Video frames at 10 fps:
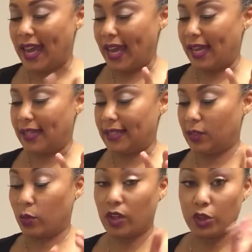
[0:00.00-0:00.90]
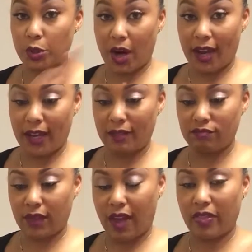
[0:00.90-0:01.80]
and we're going to try it,
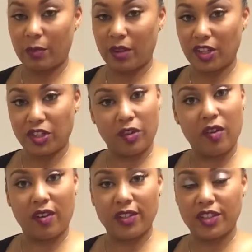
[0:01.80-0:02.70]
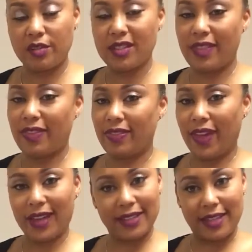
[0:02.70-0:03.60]
and then I'm going to show you all the juice, and then
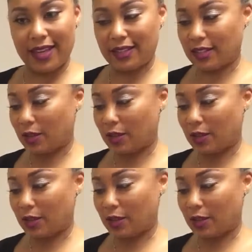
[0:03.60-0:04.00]
that's it.